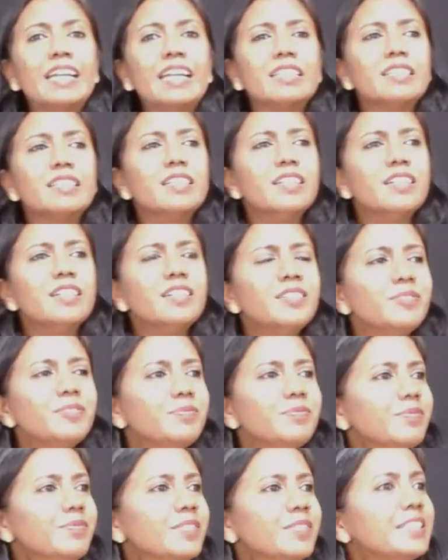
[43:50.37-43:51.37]
other?
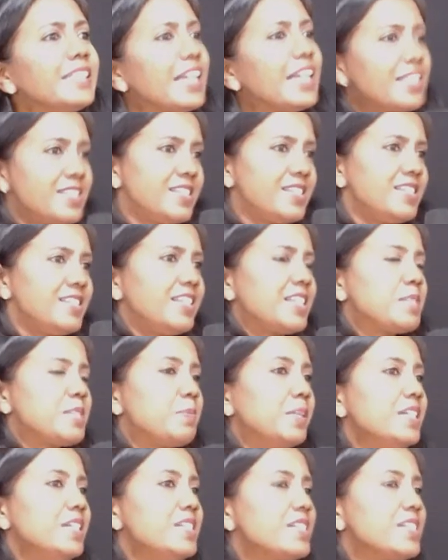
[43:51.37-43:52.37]
Yes, yes,
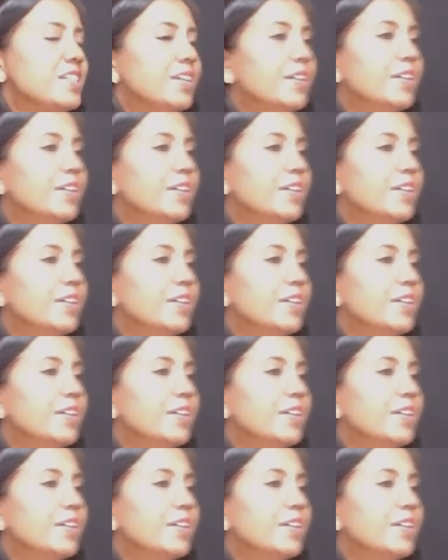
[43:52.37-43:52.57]
please.